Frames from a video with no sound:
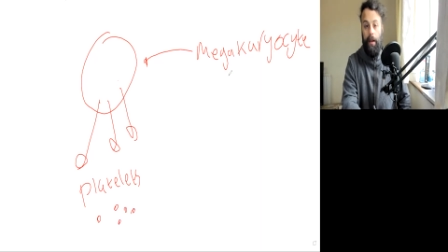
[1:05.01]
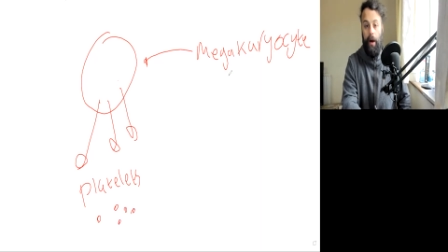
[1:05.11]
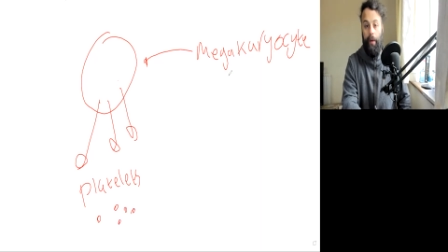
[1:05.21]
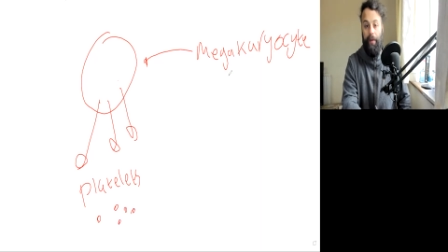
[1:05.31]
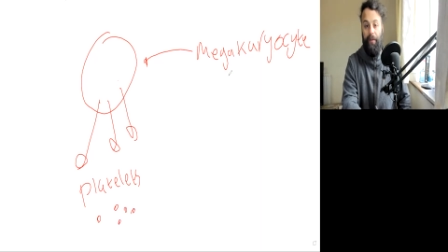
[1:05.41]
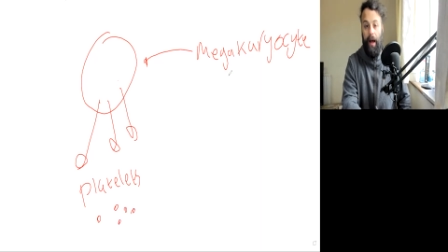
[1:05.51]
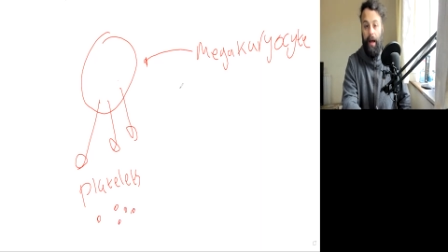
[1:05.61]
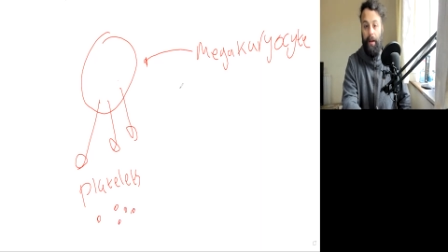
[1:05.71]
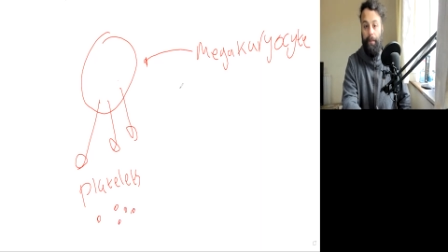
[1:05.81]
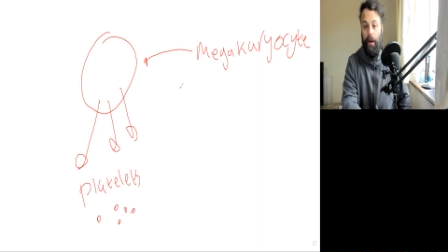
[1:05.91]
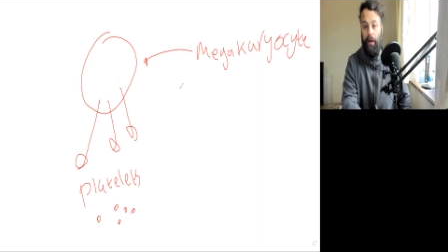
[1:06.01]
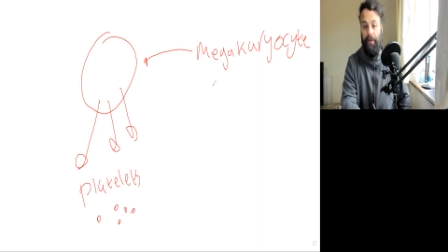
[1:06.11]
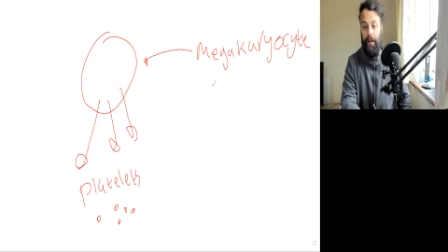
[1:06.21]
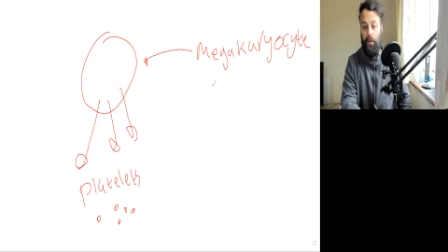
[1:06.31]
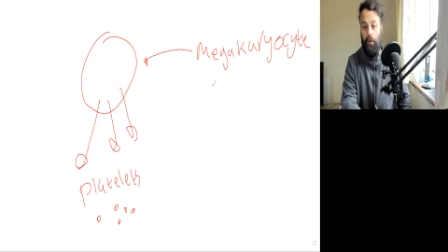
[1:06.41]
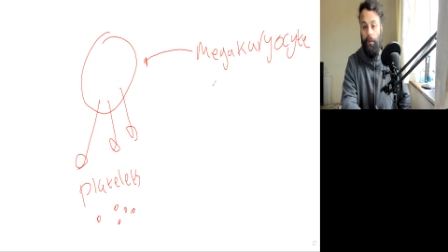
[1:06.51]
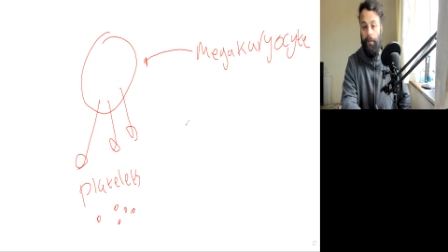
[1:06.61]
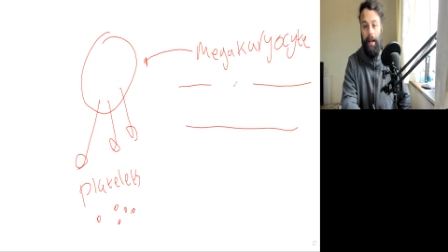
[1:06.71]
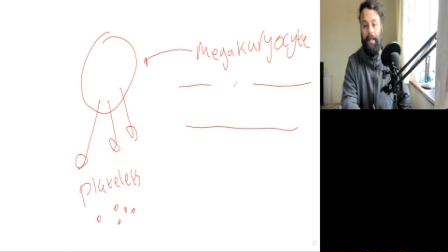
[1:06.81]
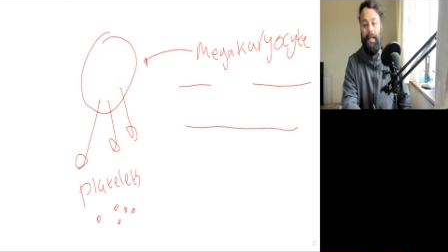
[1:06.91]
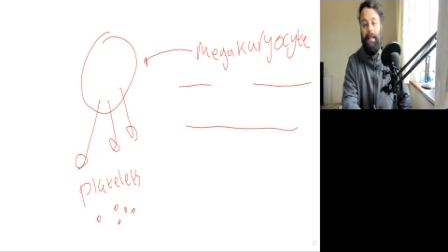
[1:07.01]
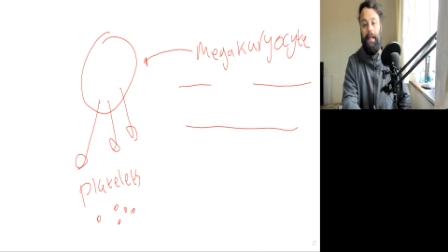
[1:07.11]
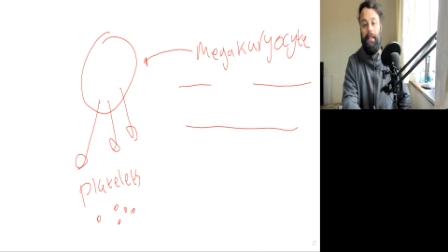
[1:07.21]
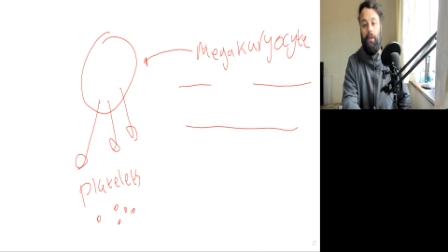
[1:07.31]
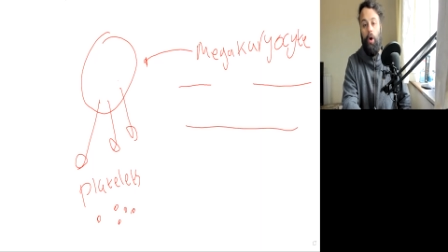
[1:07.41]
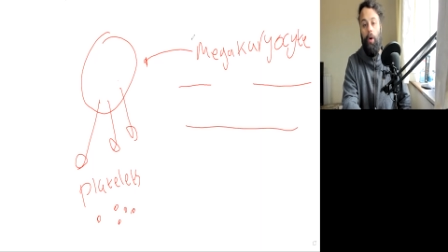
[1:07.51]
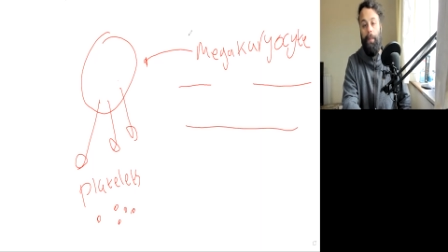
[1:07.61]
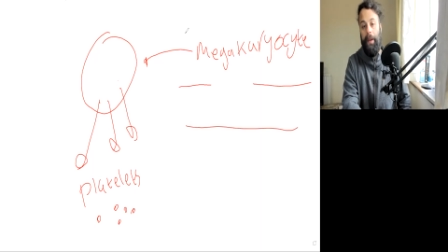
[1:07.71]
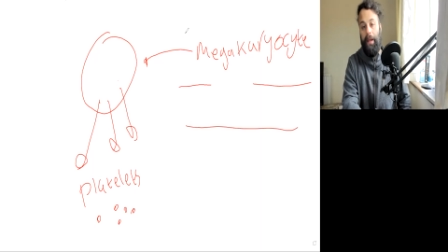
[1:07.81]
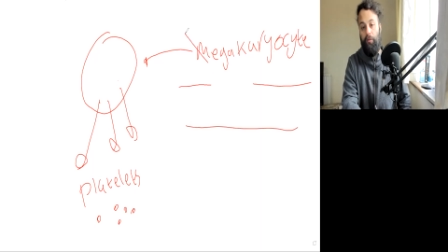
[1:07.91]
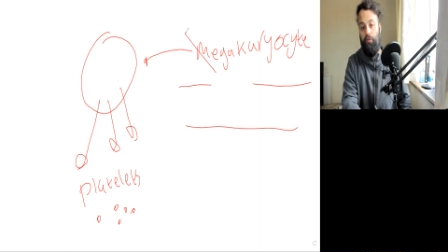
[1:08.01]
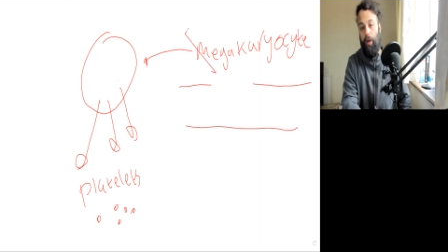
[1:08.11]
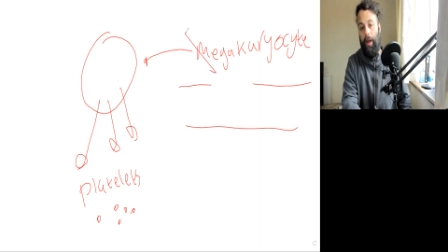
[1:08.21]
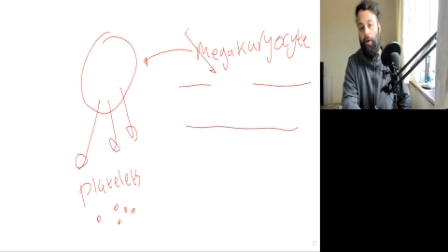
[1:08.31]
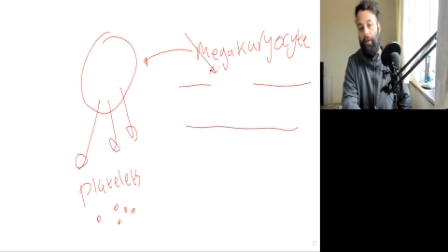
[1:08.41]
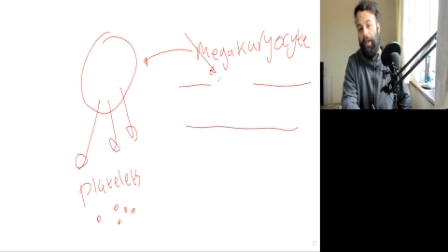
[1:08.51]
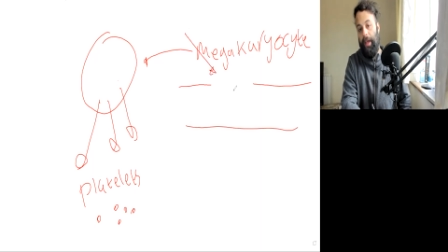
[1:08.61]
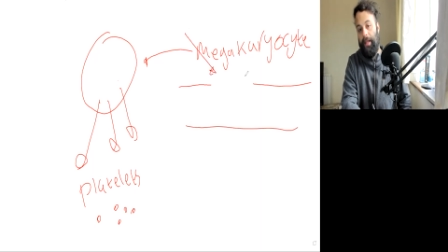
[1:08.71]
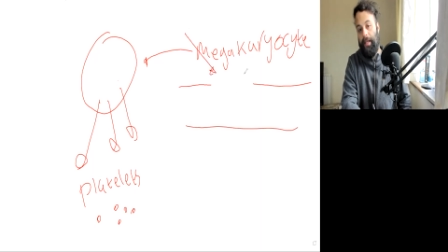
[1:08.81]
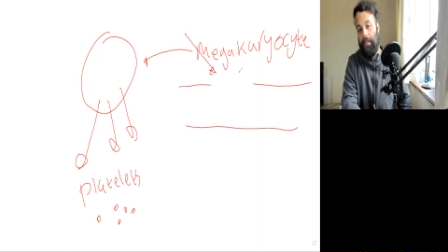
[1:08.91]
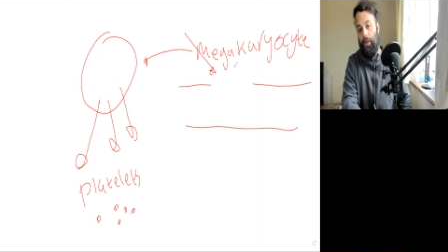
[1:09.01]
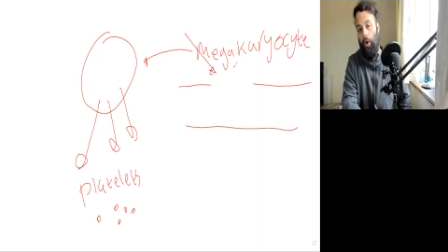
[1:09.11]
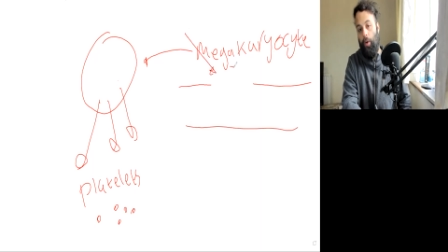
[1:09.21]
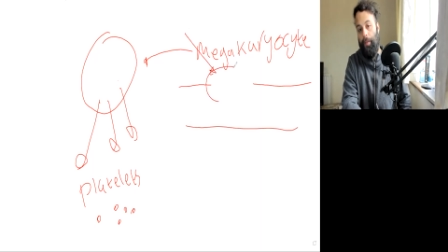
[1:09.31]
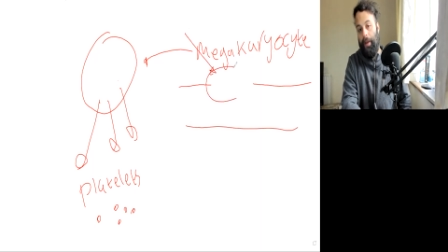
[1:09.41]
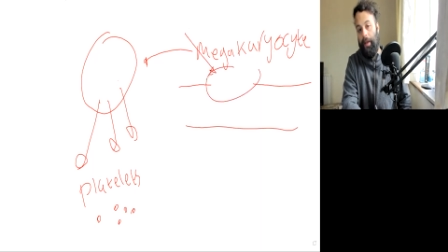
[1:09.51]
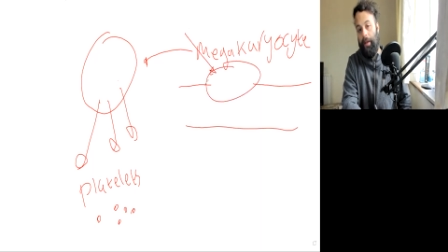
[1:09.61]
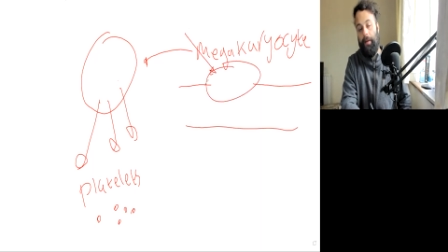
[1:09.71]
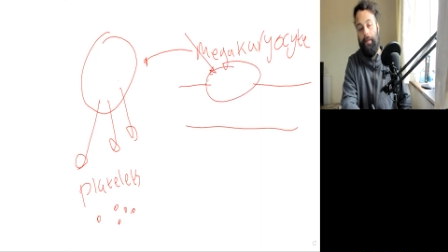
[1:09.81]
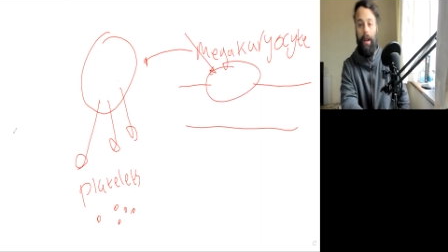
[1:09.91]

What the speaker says: Now, if I had a blood vessel, and let's say there's an opening, right over here, there's an opening,